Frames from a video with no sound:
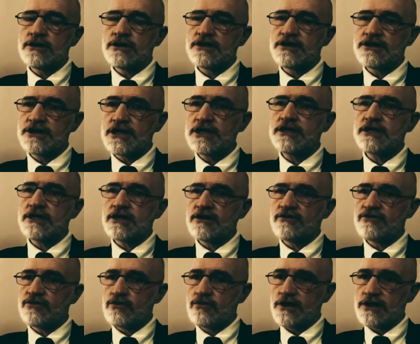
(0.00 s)
thinking
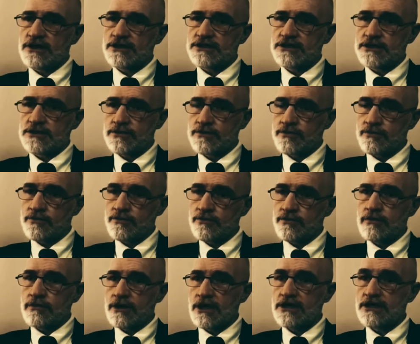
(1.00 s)
of the West.
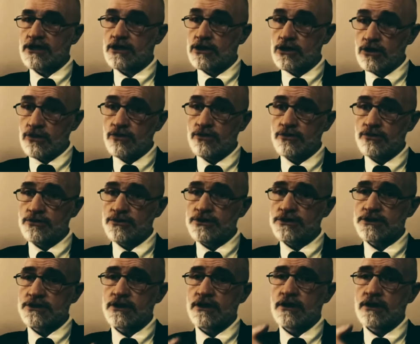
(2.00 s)
And clothes,